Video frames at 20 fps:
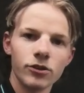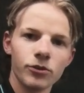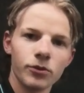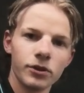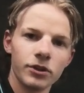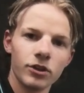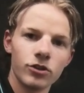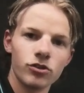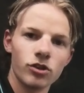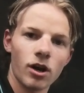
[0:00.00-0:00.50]

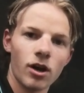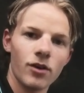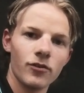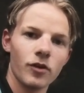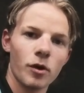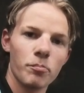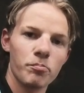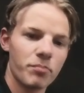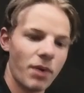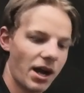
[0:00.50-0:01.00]
doing the
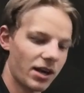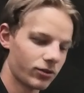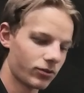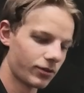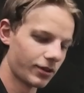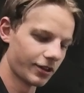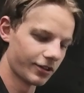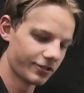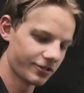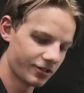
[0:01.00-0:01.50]
driver
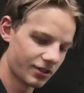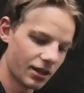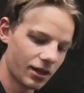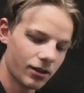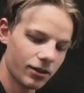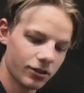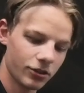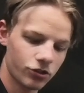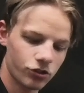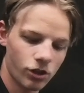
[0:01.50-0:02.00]
backrest.
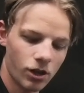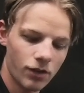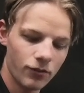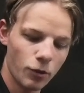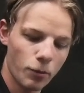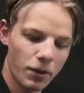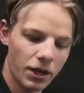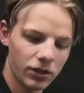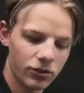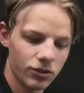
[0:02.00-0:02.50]
Now the
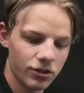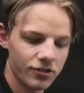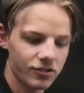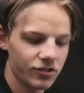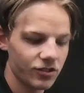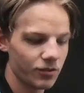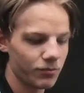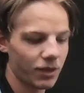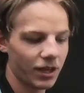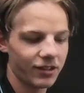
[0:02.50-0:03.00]
driver
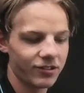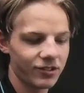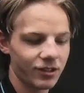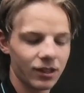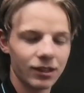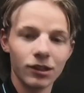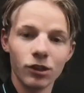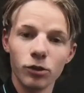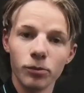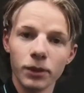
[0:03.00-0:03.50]
backrest makes it
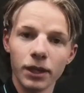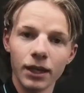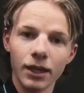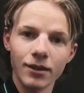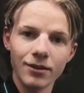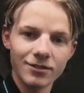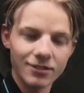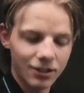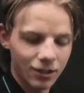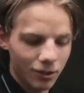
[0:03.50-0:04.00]
a little bit
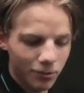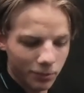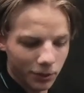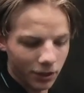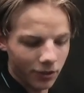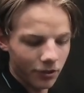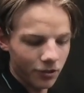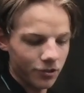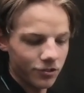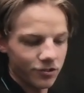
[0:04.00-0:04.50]
easier
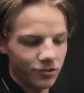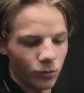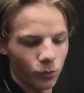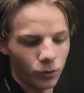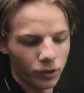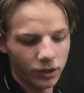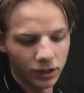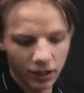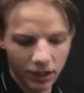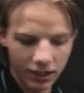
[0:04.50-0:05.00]
because
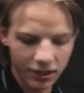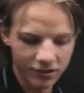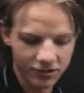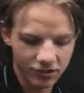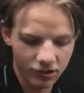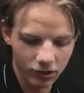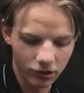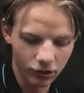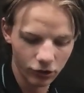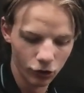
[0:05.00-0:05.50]
with
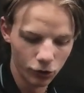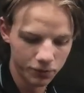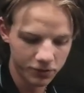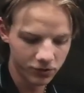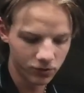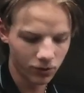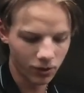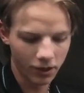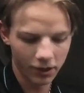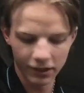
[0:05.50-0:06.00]
these
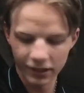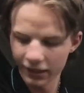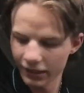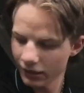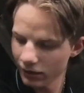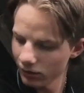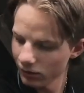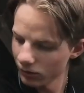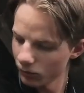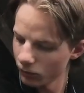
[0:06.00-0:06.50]
loops right
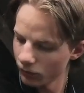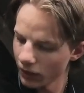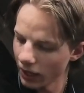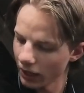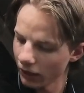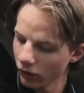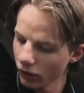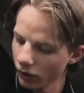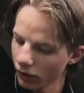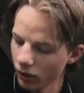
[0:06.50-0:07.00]
here
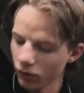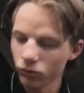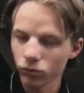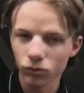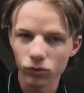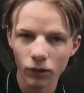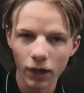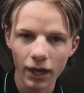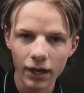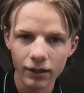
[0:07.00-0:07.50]
that go
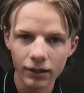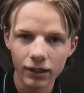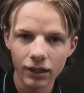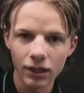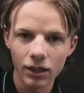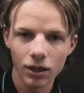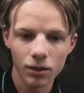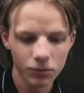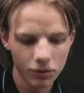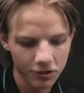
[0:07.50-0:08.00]
around the
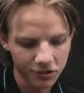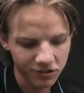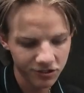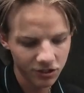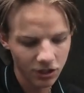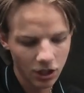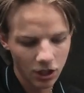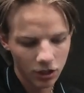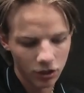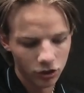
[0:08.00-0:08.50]
armrest,